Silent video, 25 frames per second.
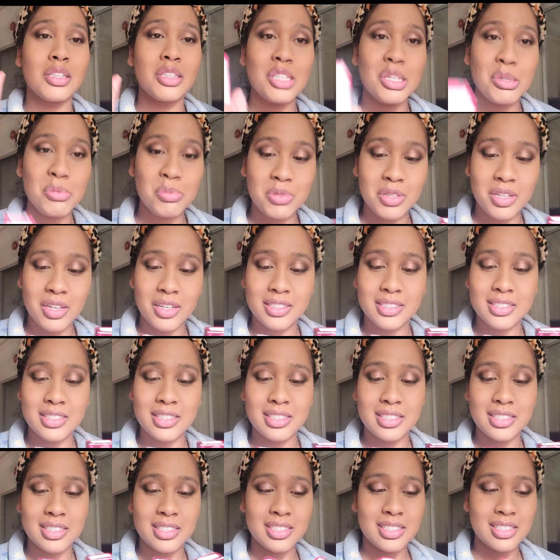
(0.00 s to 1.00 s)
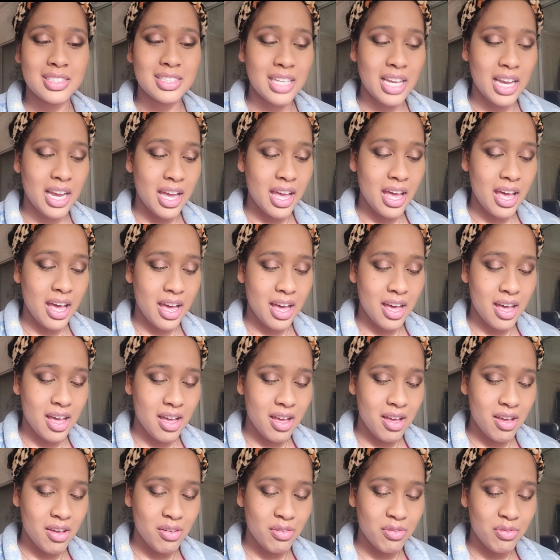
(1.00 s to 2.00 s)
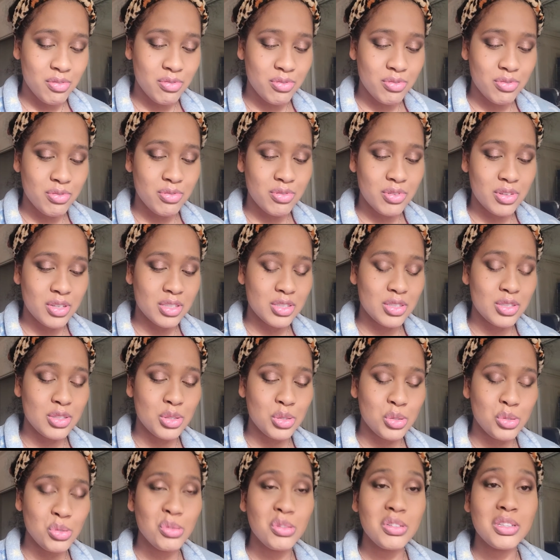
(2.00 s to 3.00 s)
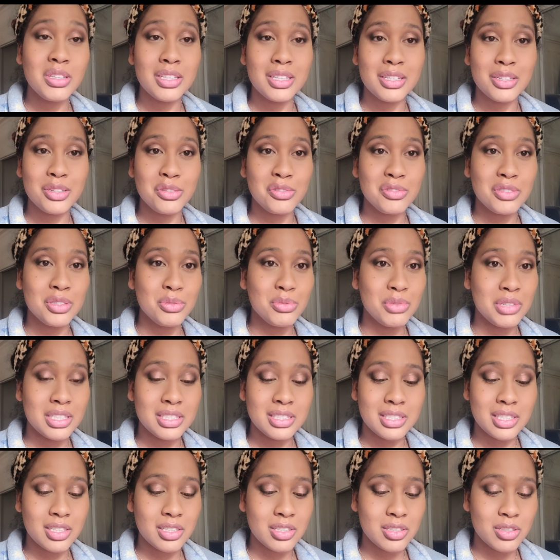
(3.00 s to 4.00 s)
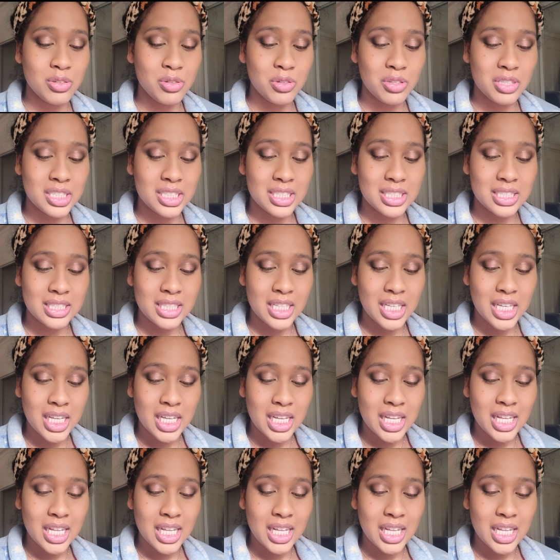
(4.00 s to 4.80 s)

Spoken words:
Lip Glosses. I have two glittery ones that are gorgeous.